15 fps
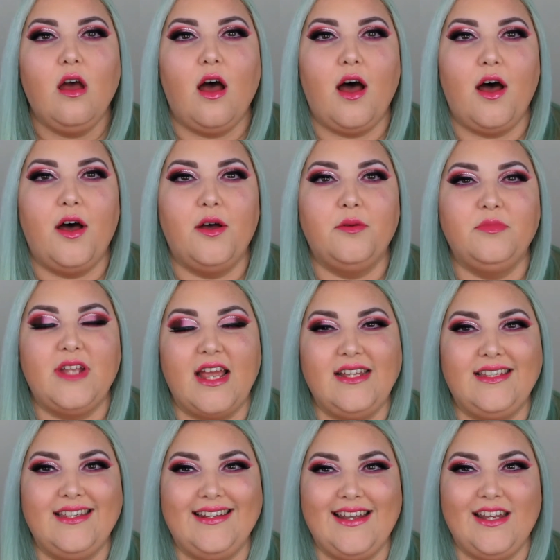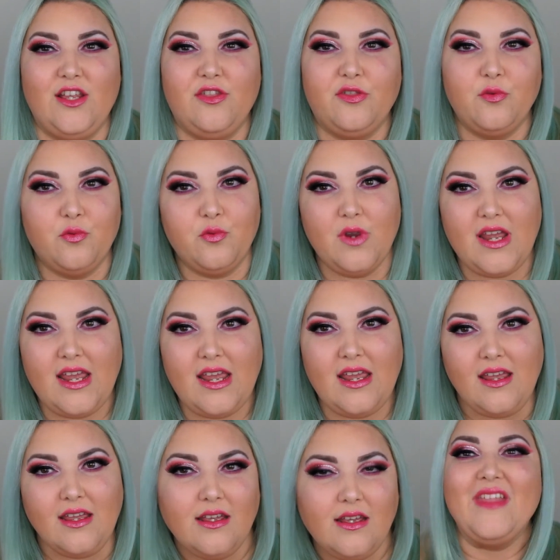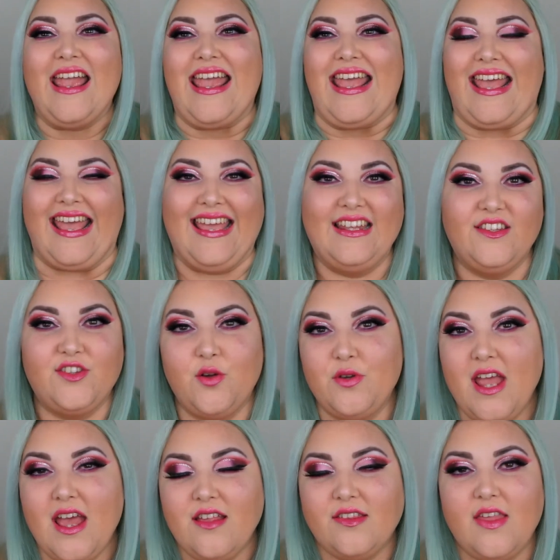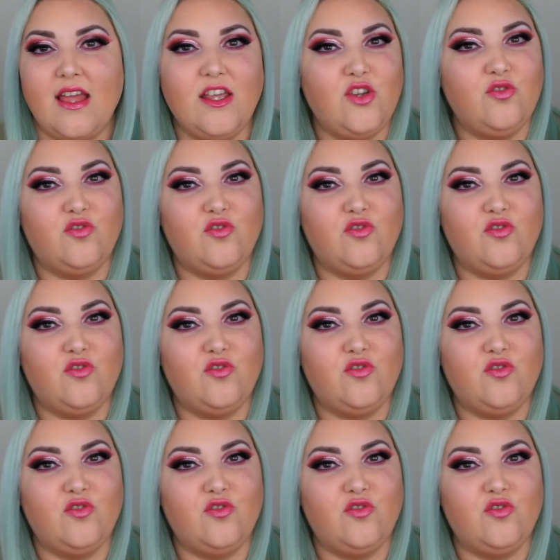1983. And so yes, thank you